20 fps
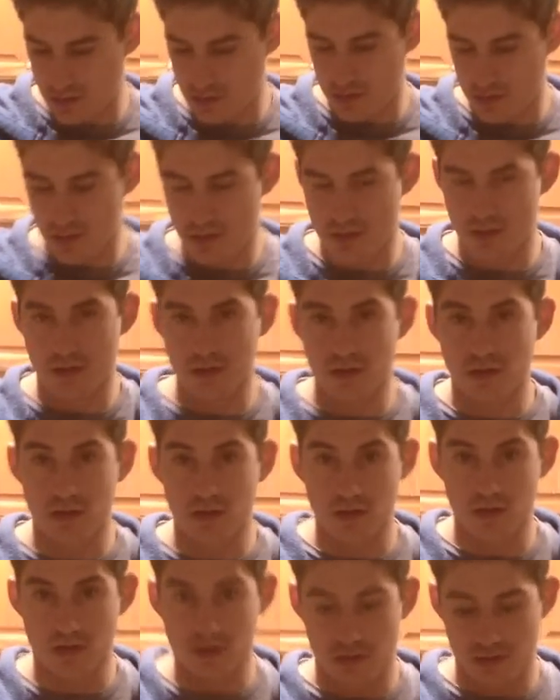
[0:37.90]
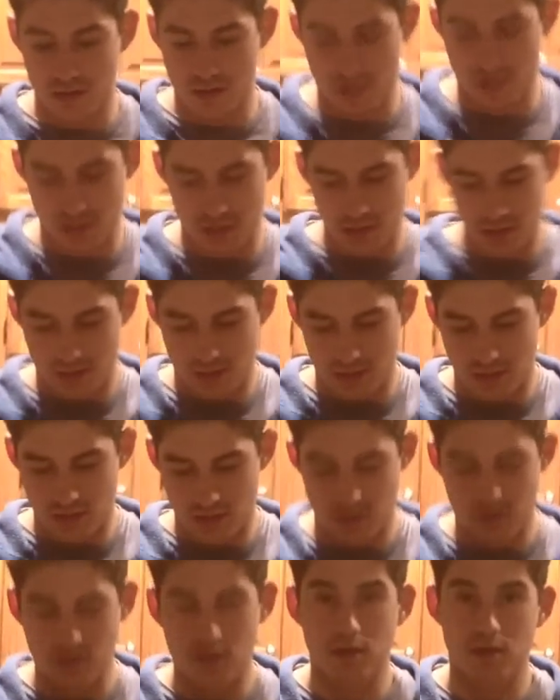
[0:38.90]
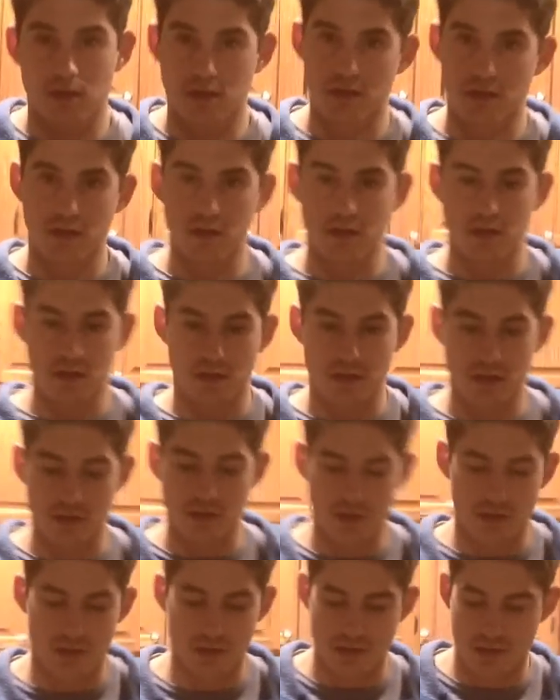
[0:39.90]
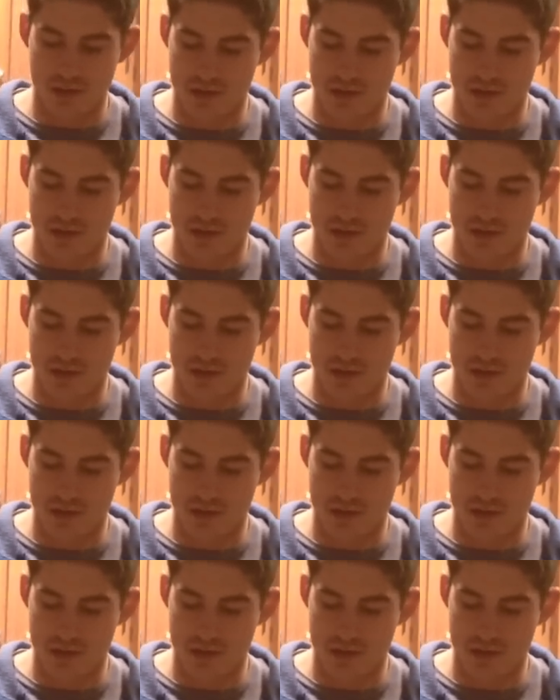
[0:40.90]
Hey, Daddy, are you getting your food ready for the whole week?